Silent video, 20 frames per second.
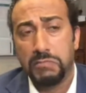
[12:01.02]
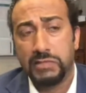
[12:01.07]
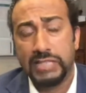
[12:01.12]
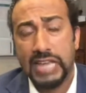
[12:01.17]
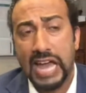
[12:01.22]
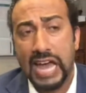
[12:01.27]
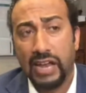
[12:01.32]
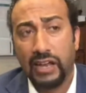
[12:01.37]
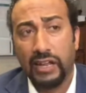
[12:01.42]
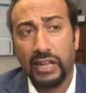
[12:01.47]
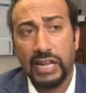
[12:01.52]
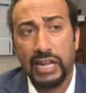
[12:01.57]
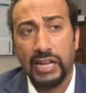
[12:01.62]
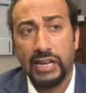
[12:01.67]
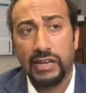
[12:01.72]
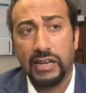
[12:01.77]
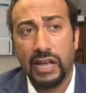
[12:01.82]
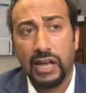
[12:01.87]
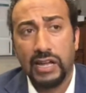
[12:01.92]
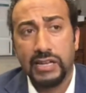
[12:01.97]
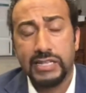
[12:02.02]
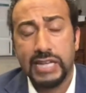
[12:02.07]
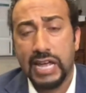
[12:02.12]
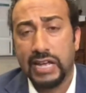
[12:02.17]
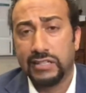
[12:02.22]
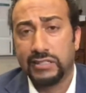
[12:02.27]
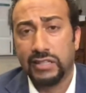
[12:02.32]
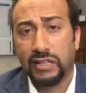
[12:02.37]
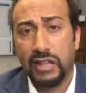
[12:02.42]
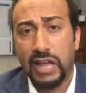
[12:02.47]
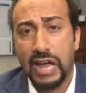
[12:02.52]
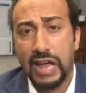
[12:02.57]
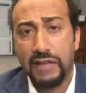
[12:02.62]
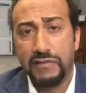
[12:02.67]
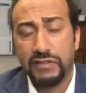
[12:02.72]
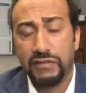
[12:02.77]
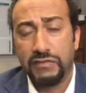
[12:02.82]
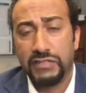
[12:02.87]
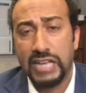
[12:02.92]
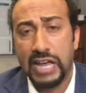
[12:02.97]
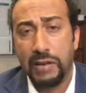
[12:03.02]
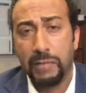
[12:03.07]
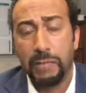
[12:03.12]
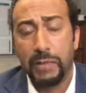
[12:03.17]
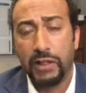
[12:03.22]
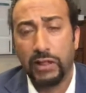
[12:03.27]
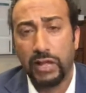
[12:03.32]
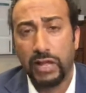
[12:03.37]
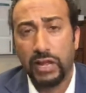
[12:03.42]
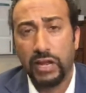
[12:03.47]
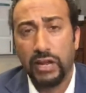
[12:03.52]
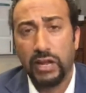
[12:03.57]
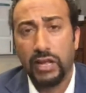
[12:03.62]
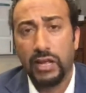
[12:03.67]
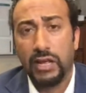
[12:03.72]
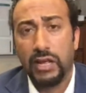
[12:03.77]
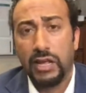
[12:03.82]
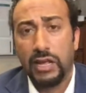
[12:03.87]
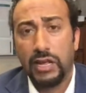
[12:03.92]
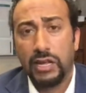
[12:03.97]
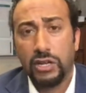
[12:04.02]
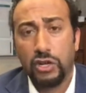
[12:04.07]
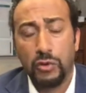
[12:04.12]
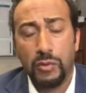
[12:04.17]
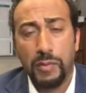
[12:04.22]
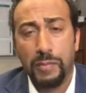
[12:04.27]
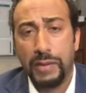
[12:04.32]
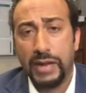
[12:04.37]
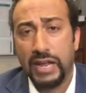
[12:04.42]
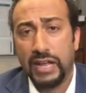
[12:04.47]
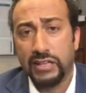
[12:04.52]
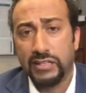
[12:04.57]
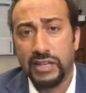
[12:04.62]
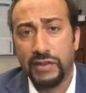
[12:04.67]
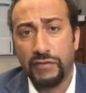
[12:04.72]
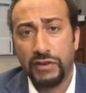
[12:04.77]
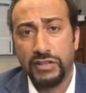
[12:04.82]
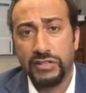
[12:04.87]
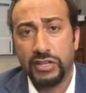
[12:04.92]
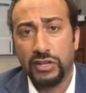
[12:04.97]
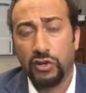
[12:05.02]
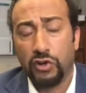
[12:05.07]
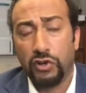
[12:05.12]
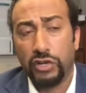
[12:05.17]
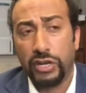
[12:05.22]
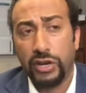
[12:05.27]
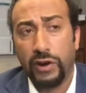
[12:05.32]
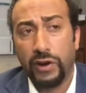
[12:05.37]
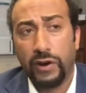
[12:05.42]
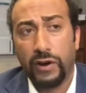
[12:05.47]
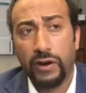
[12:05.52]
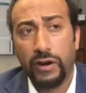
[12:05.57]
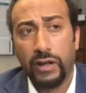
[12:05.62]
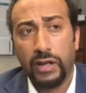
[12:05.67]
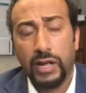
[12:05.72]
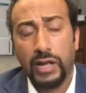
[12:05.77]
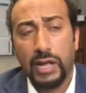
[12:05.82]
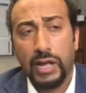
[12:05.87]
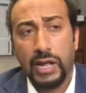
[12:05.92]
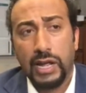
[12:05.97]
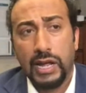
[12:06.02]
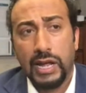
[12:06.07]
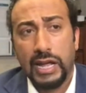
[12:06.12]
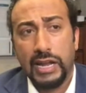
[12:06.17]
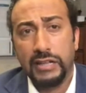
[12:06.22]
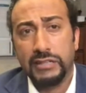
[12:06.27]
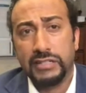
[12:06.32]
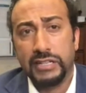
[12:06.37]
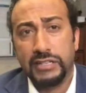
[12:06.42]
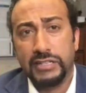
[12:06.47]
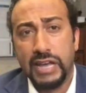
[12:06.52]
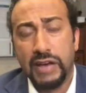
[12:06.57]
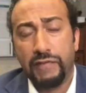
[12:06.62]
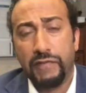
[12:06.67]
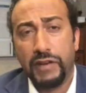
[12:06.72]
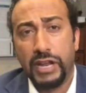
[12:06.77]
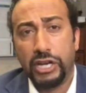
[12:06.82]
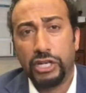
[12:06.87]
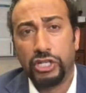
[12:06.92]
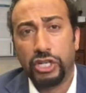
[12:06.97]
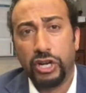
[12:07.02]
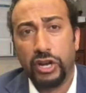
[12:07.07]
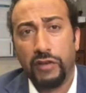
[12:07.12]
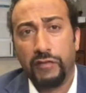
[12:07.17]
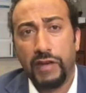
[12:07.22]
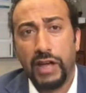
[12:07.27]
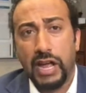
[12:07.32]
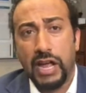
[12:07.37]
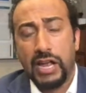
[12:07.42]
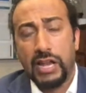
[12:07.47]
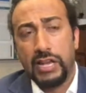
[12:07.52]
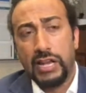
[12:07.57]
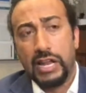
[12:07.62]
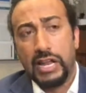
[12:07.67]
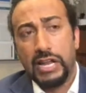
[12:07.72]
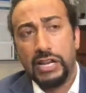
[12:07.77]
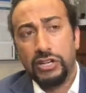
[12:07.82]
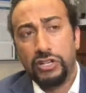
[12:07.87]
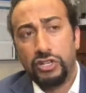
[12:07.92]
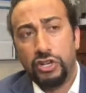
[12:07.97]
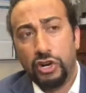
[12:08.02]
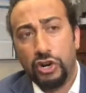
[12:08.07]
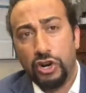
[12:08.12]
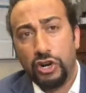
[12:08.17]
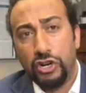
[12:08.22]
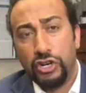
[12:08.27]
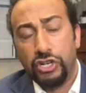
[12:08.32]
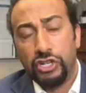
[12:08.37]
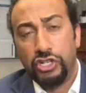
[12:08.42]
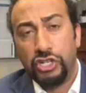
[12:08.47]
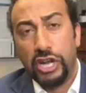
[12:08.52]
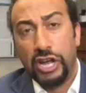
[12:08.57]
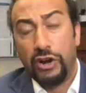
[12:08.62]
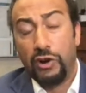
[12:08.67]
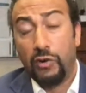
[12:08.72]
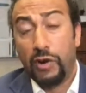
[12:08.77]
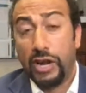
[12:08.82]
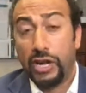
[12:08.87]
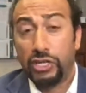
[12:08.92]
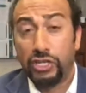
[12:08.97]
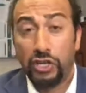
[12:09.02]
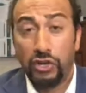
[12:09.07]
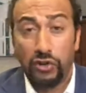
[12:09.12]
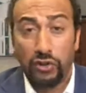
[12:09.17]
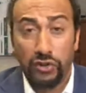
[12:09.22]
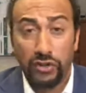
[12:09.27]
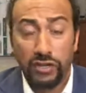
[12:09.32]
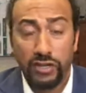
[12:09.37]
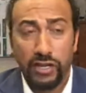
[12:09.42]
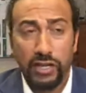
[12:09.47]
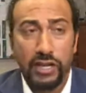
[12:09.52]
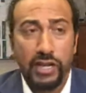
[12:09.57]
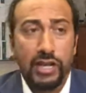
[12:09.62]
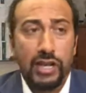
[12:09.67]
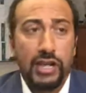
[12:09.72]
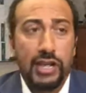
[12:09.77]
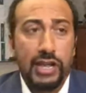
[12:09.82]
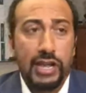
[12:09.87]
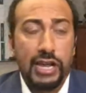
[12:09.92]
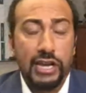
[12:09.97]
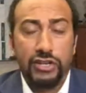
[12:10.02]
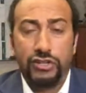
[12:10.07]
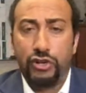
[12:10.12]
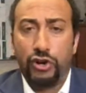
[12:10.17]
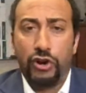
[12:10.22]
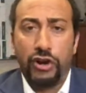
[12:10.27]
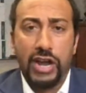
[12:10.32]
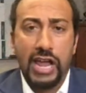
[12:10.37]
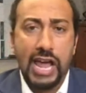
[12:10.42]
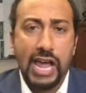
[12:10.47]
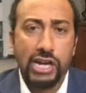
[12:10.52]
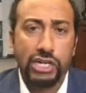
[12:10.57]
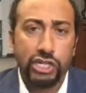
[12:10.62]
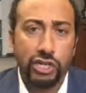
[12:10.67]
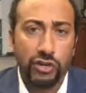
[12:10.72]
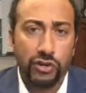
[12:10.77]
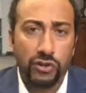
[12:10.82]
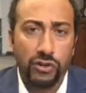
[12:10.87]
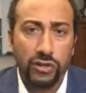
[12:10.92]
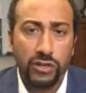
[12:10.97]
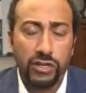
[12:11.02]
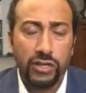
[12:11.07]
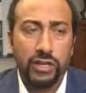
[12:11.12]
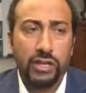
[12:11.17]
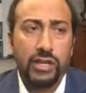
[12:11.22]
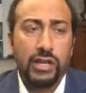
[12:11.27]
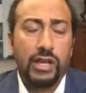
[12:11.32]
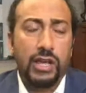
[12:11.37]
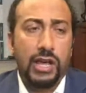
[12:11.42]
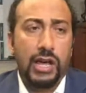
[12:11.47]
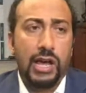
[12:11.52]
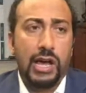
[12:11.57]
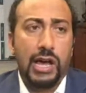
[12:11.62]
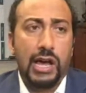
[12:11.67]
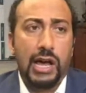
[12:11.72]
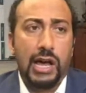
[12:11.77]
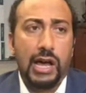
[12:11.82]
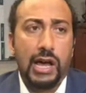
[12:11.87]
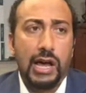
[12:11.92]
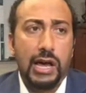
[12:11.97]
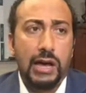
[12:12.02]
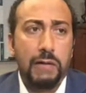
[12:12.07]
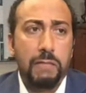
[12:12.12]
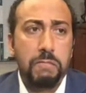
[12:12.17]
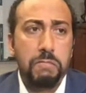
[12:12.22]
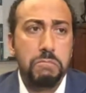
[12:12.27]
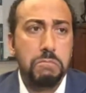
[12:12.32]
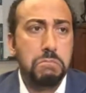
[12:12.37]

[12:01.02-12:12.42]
sadly uh, takes the lives of 10 million human beings every single year. It is the definition of a intergenerational, international, uh,